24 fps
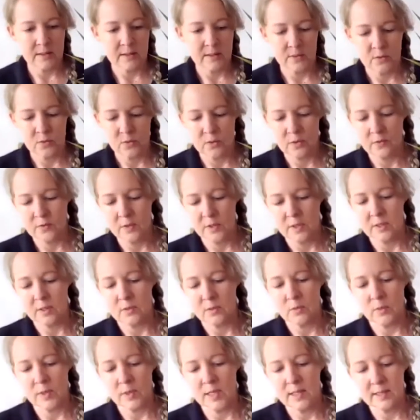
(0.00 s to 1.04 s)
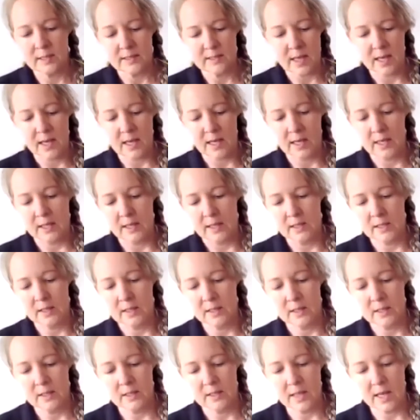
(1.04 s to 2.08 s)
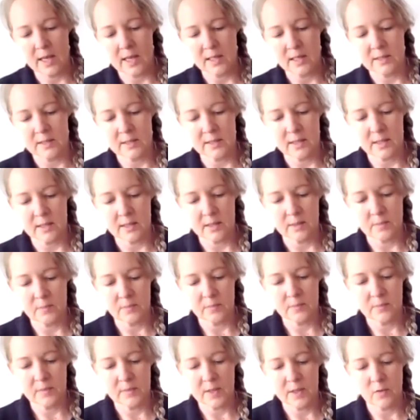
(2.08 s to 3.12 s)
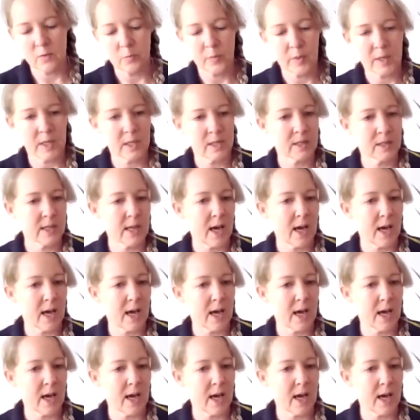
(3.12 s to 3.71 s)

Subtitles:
sort of a we sign that they've been